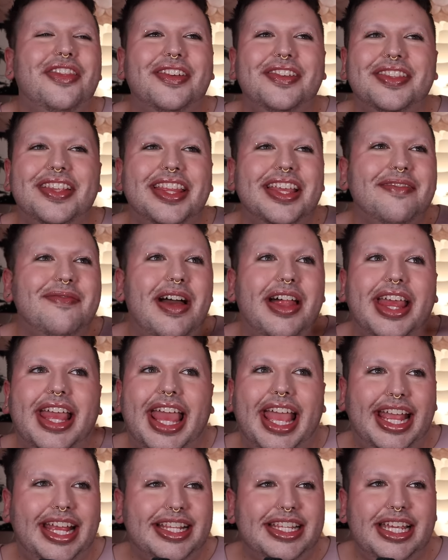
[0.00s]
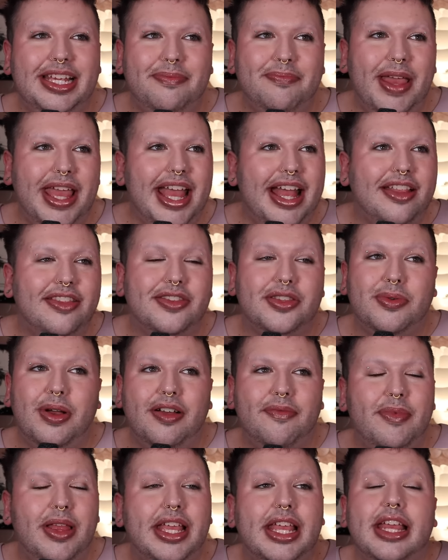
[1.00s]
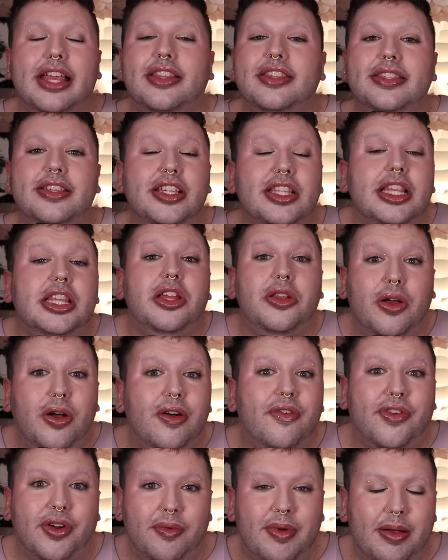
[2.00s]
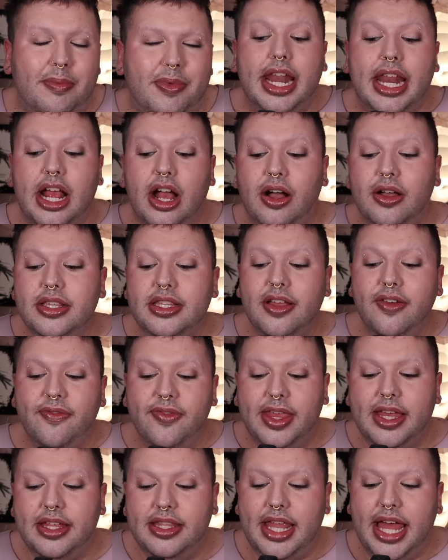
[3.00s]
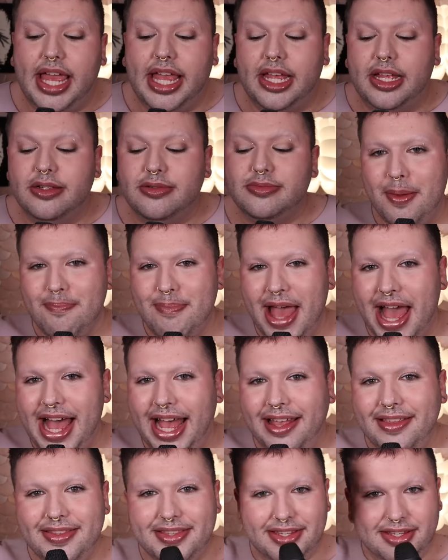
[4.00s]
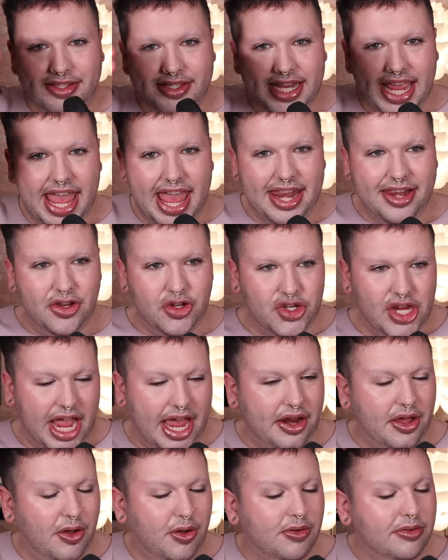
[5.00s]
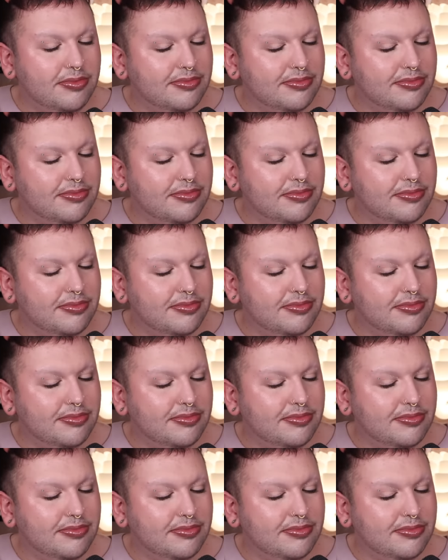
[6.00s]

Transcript: There's something about like 18 pans, 12, like it's just a little overwhelming. But I also feel like past 10 shadow